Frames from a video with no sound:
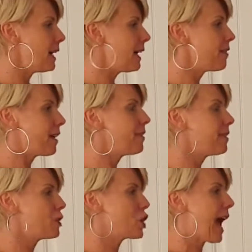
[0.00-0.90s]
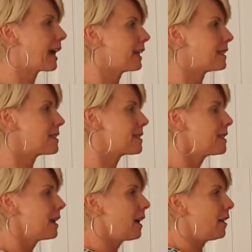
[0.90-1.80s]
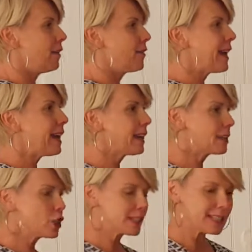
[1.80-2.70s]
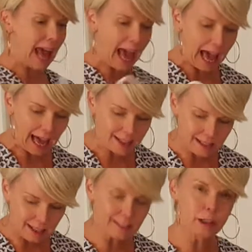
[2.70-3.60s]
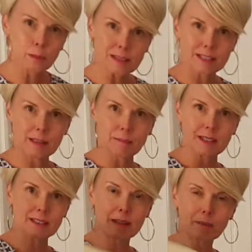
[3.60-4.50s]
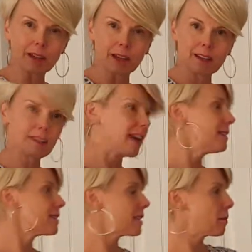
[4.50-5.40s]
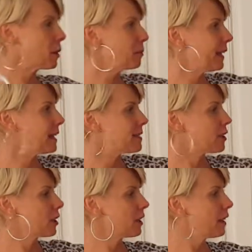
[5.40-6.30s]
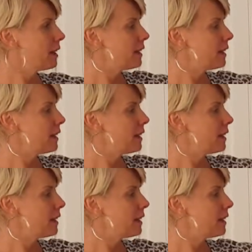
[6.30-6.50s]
And then the jackets they can just add a little bit of something, something. A nice summer blazer.